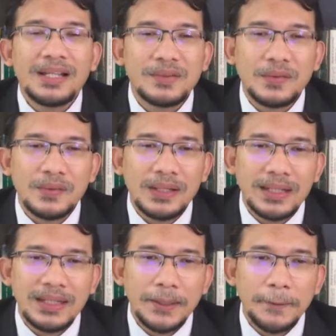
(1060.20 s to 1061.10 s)

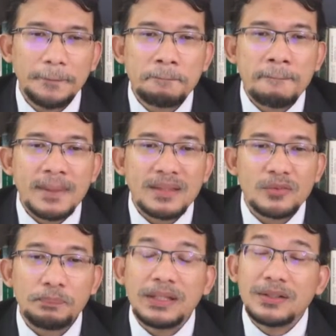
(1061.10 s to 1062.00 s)
So
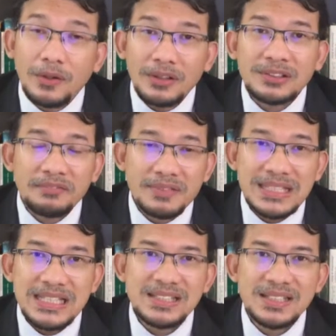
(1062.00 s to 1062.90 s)
because of
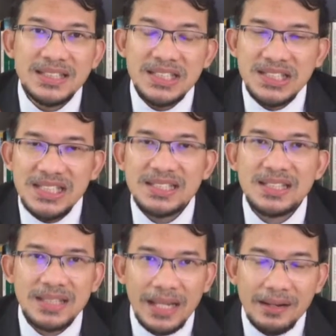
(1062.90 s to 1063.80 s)
these, the
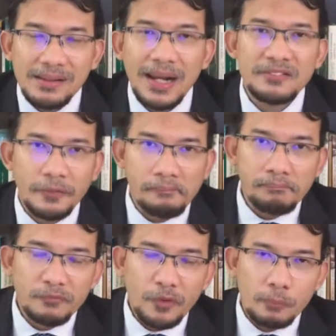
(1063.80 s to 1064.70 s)
diseases that arise
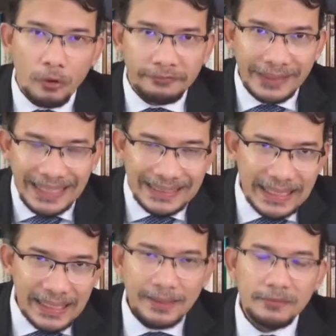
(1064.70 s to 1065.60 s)
from
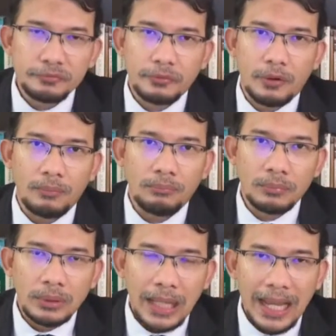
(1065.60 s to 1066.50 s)
overeating,
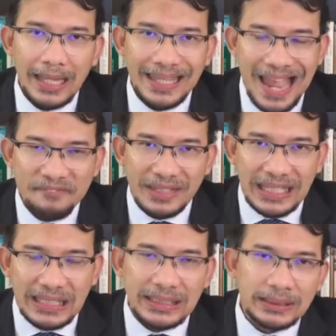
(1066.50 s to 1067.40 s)
from having
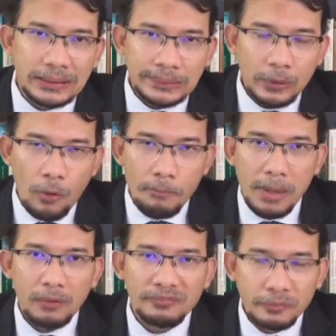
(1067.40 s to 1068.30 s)
eaten
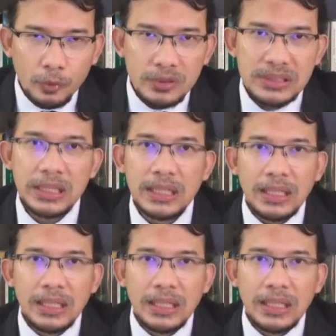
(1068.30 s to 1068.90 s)
compound foods,